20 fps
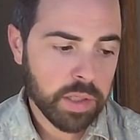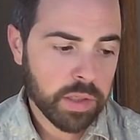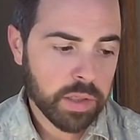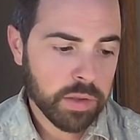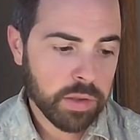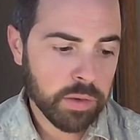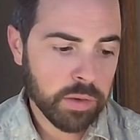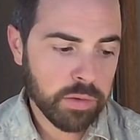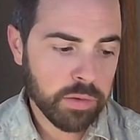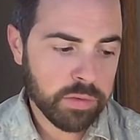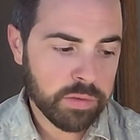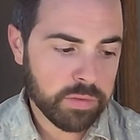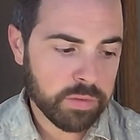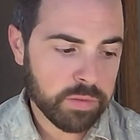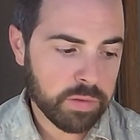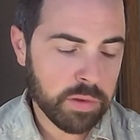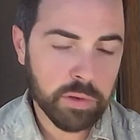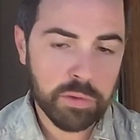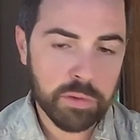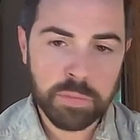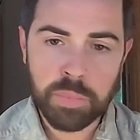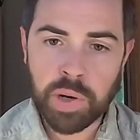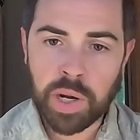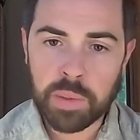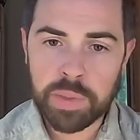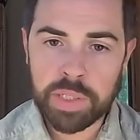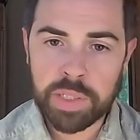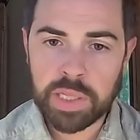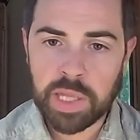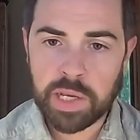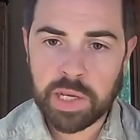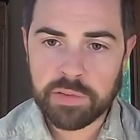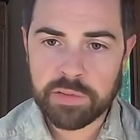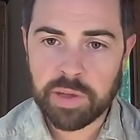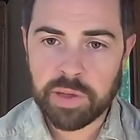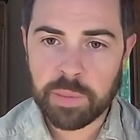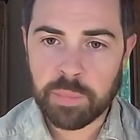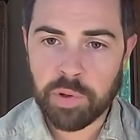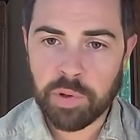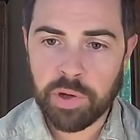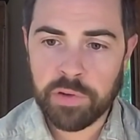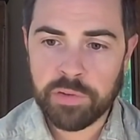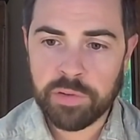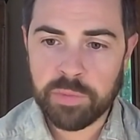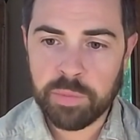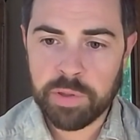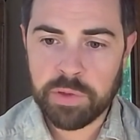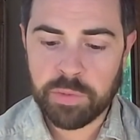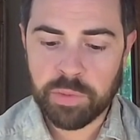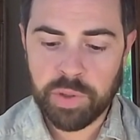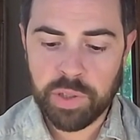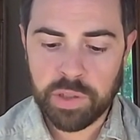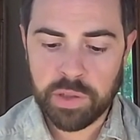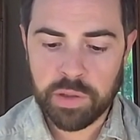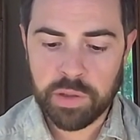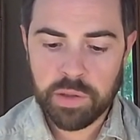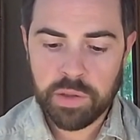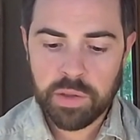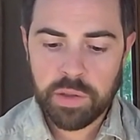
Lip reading: there's probably less separation between